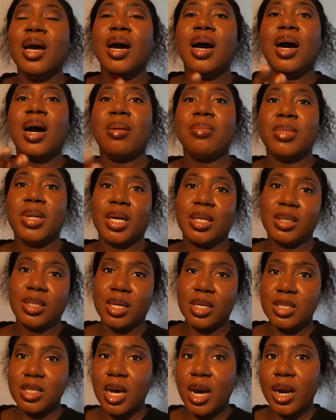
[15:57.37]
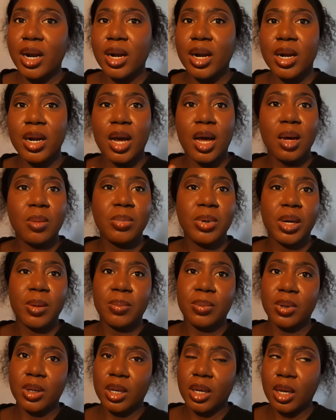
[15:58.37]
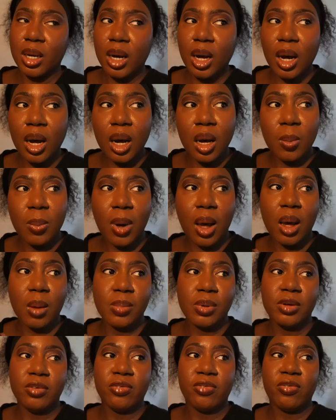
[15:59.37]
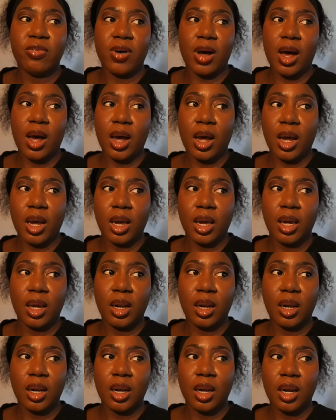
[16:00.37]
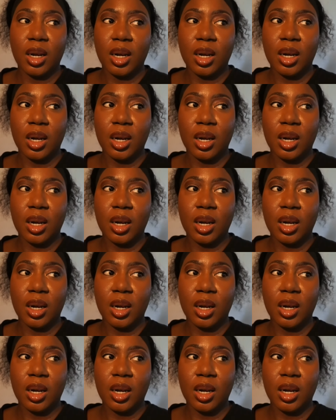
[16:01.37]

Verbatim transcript: I'm not that tired. I'll be able to get up. I'll be fine.